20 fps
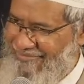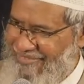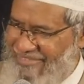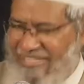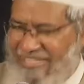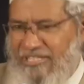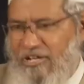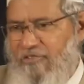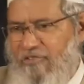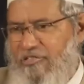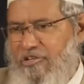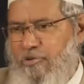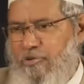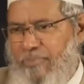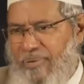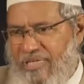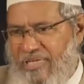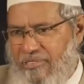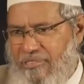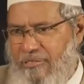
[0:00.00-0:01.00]
3,000
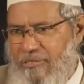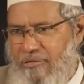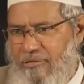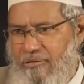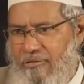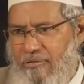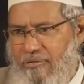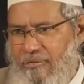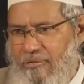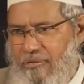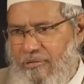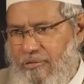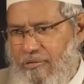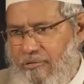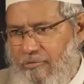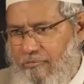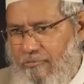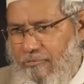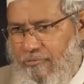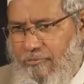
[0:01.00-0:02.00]
rupees
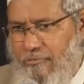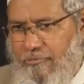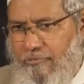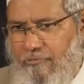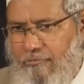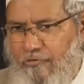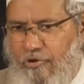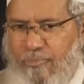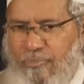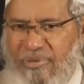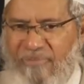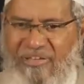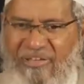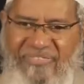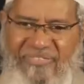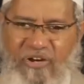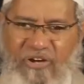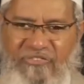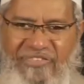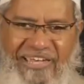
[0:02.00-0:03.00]
would be
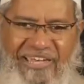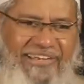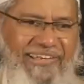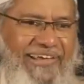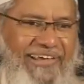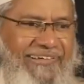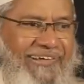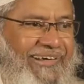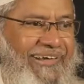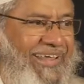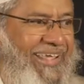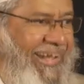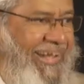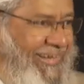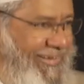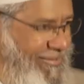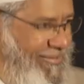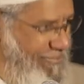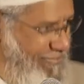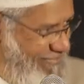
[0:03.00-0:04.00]
1,800
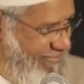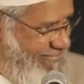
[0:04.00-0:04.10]
ringgit.